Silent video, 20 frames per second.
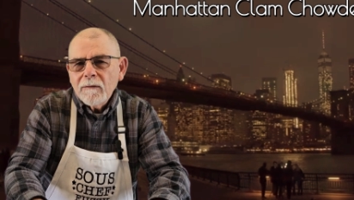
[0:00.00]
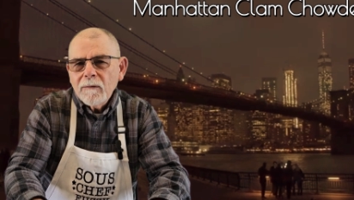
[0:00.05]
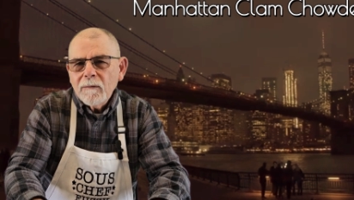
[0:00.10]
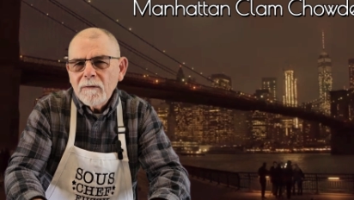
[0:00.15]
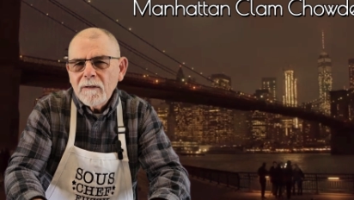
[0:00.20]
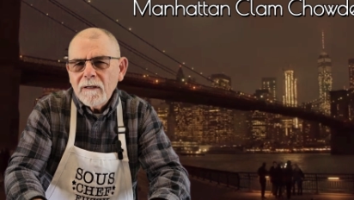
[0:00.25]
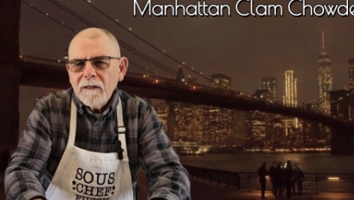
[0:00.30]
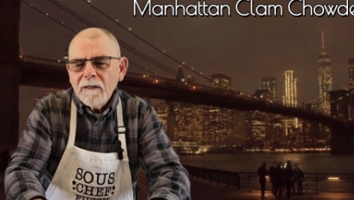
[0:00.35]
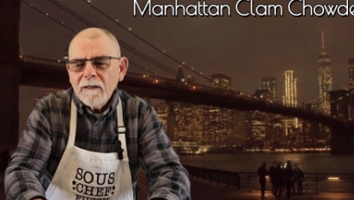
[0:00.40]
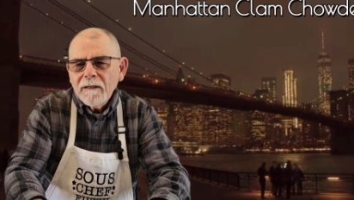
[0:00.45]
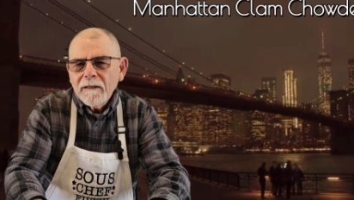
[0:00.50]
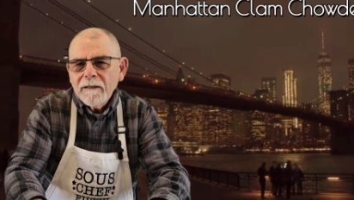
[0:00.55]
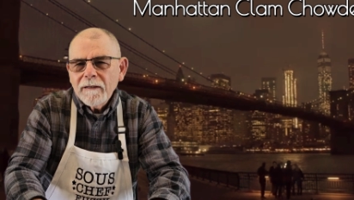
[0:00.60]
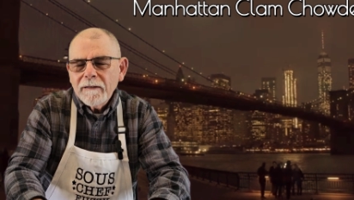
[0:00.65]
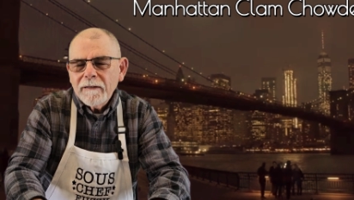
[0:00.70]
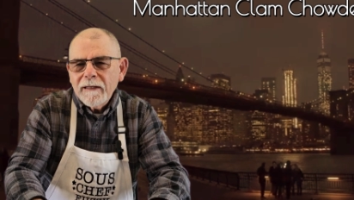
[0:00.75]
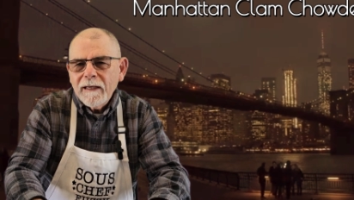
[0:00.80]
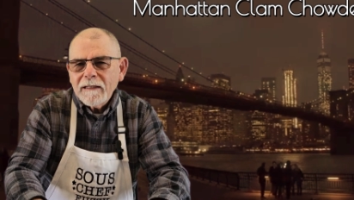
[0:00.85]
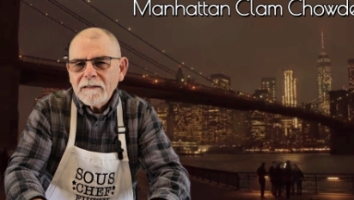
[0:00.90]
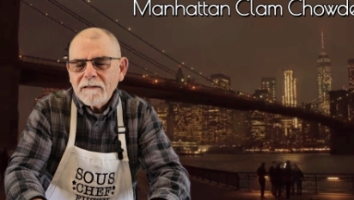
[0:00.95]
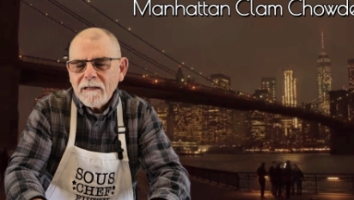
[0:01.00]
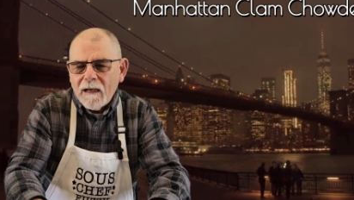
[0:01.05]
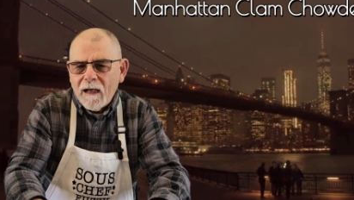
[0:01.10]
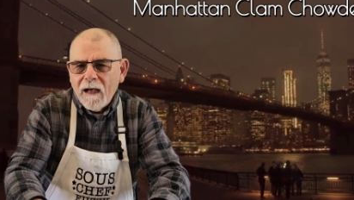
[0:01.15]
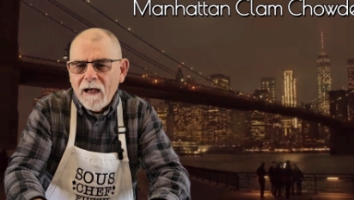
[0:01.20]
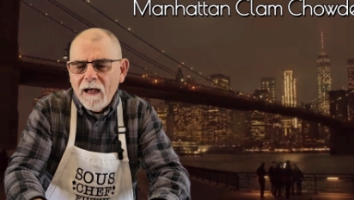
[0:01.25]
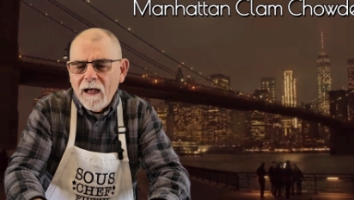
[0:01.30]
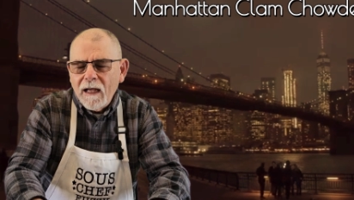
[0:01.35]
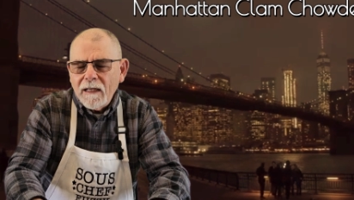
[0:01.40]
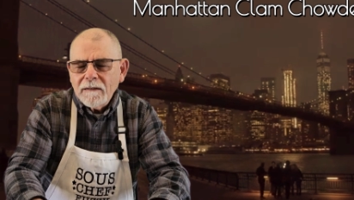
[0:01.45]
Well, that's
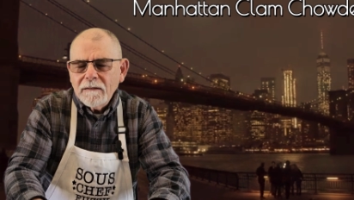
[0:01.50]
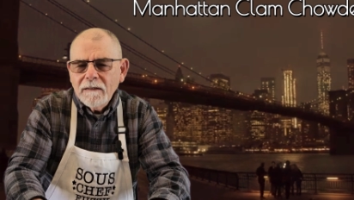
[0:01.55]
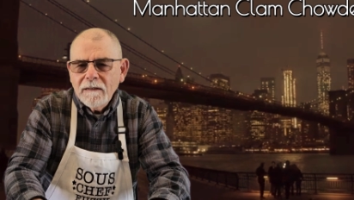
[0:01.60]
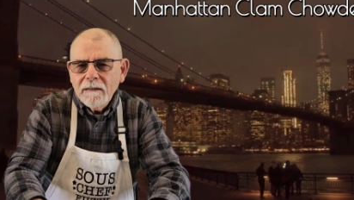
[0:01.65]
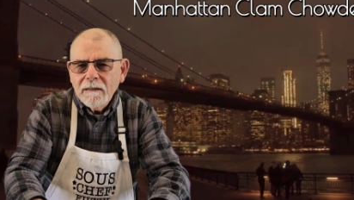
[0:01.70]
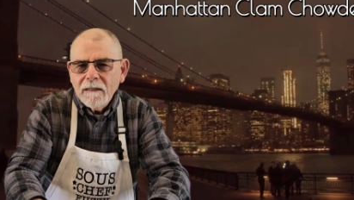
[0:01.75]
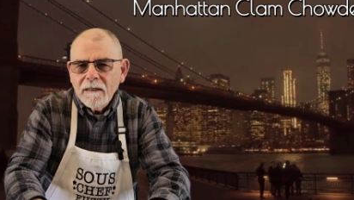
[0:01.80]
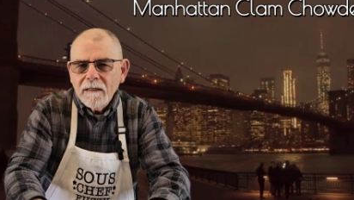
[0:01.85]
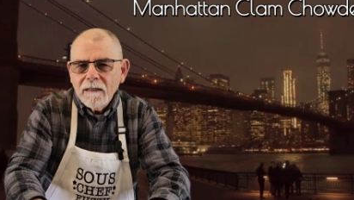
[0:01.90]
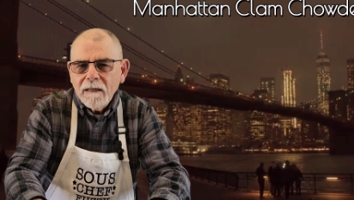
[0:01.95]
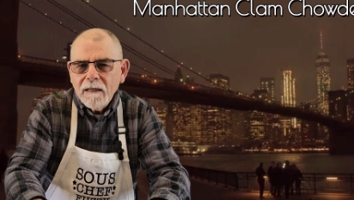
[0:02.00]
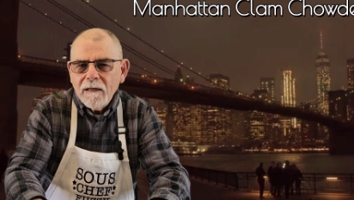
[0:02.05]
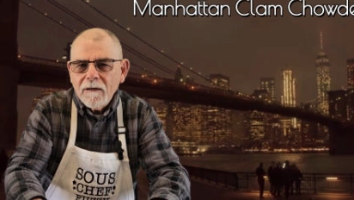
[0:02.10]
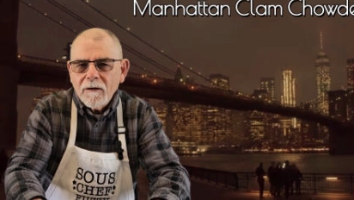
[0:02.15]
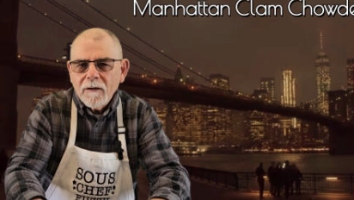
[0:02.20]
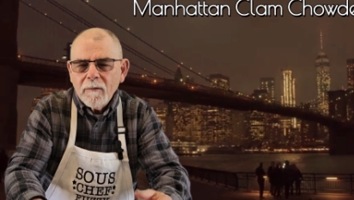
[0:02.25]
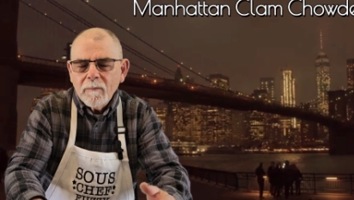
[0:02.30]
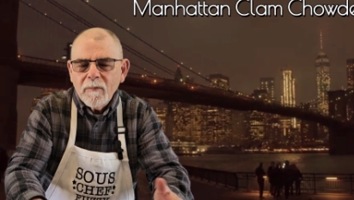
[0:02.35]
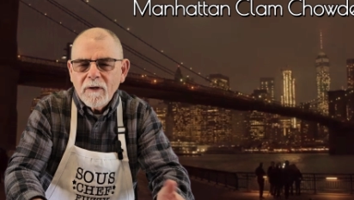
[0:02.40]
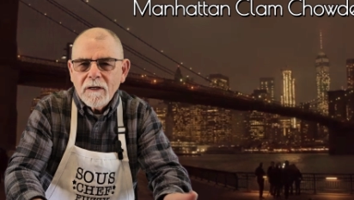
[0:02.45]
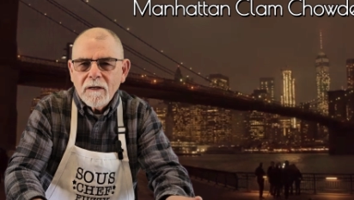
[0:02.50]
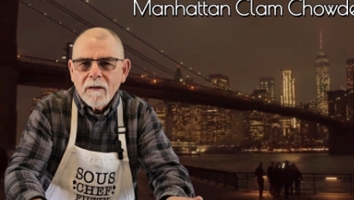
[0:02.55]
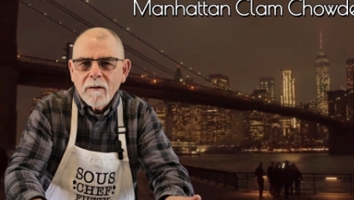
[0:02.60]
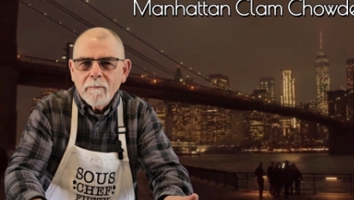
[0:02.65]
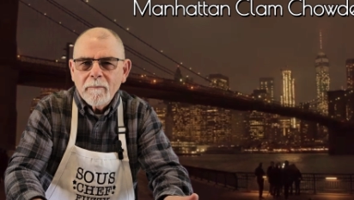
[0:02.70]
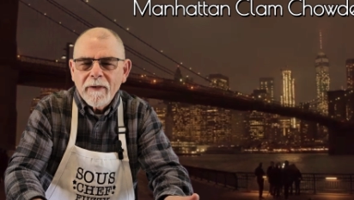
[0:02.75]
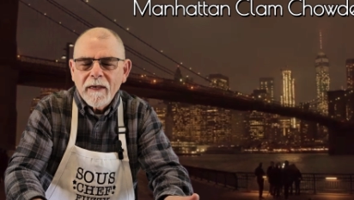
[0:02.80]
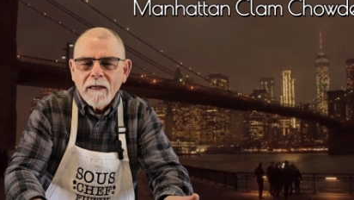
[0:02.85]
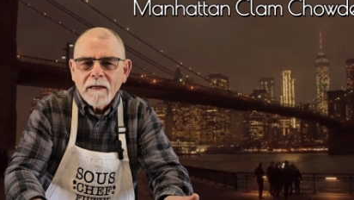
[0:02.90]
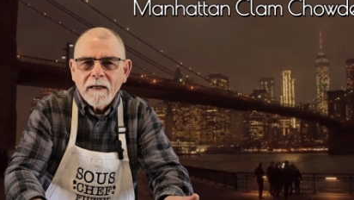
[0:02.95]
odd. How did it
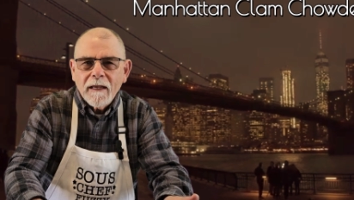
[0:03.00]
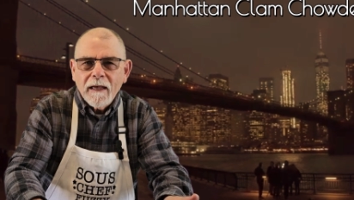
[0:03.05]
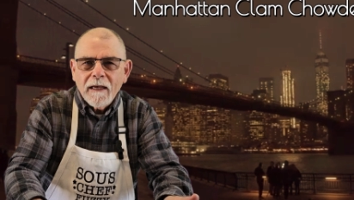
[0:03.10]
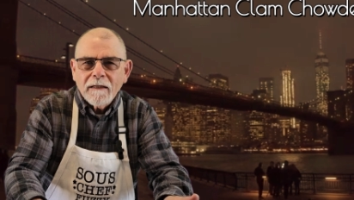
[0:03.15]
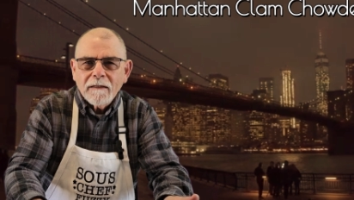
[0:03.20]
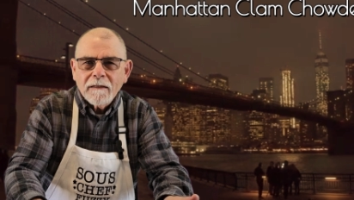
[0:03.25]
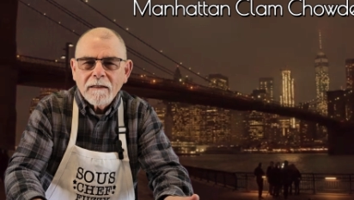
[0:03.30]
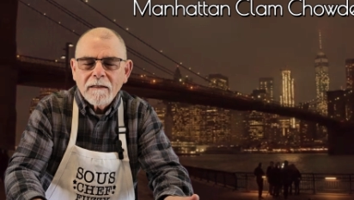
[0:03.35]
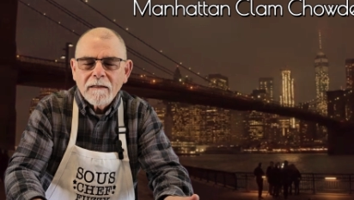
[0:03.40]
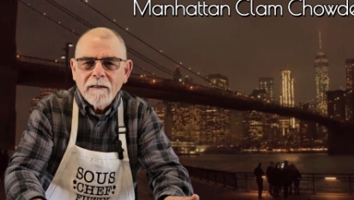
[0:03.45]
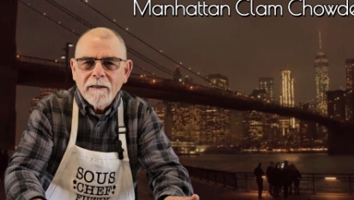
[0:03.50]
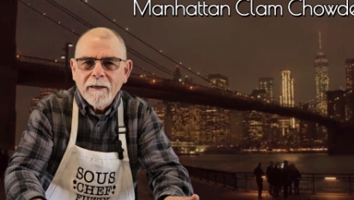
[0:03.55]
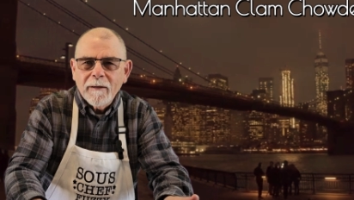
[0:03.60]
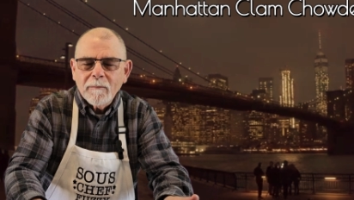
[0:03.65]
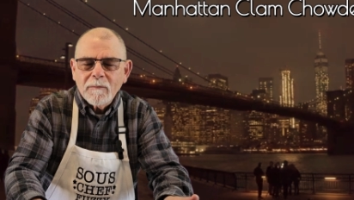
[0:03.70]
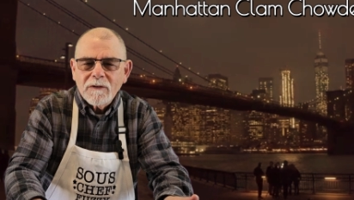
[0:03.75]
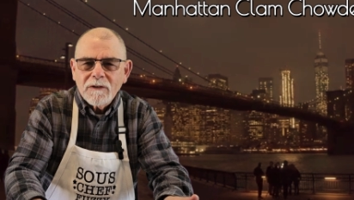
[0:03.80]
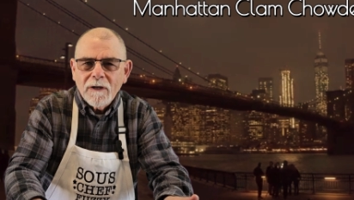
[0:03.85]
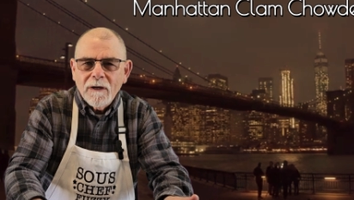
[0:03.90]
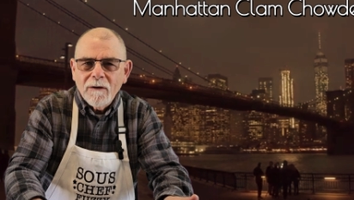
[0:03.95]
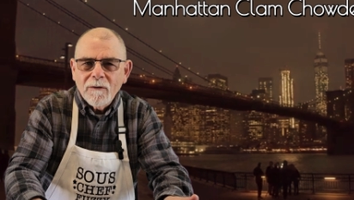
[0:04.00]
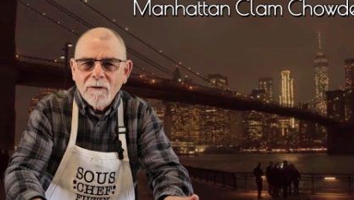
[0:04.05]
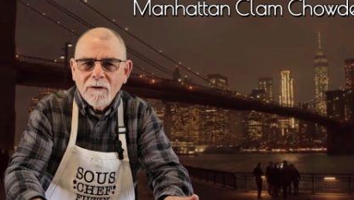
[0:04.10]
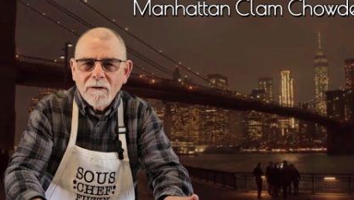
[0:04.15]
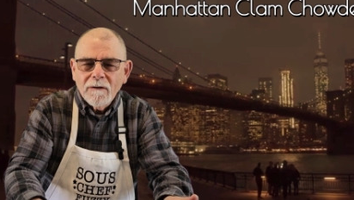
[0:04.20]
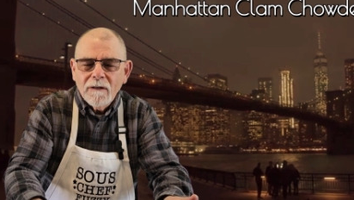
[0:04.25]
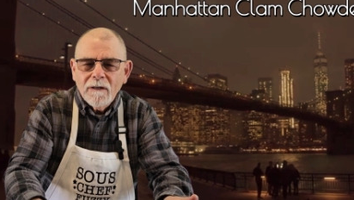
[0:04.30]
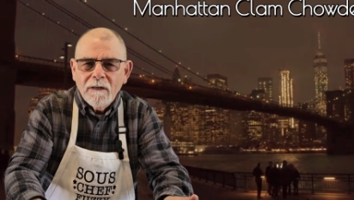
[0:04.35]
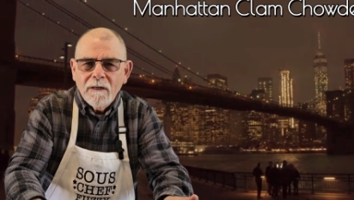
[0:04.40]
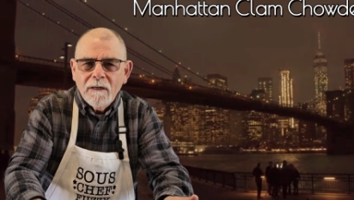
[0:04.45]
become Manhattan Clam
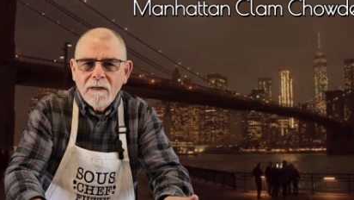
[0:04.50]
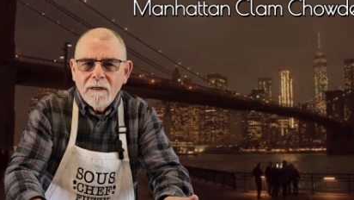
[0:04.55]
Chowder